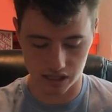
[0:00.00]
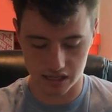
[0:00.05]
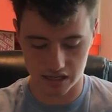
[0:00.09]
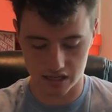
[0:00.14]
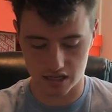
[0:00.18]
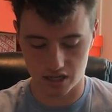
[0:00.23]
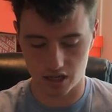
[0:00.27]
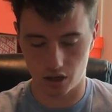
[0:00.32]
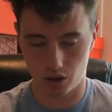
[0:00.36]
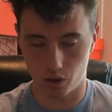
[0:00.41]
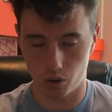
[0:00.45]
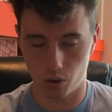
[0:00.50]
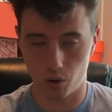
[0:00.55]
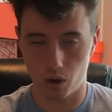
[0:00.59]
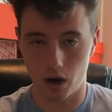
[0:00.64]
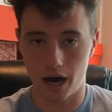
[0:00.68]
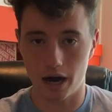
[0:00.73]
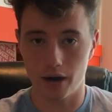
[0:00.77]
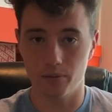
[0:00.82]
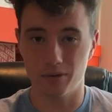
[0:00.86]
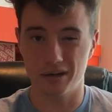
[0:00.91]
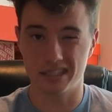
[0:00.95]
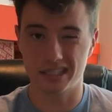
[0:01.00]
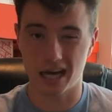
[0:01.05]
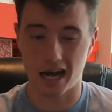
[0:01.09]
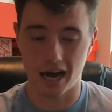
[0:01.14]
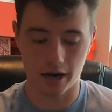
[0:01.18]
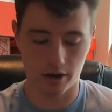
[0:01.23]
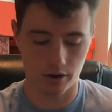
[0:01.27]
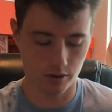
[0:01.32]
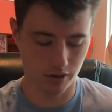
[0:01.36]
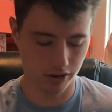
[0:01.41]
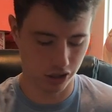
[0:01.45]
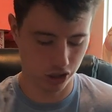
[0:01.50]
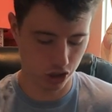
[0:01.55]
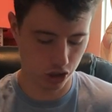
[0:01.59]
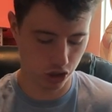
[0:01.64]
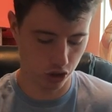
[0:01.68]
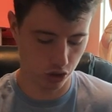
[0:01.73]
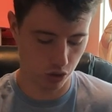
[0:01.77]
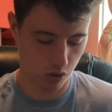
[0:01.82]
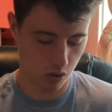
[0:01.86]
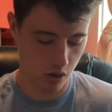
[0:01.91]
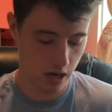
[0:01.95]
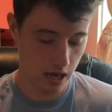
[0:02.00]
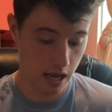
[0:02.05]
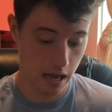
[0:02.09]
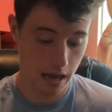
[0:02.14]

until I retire the shoe.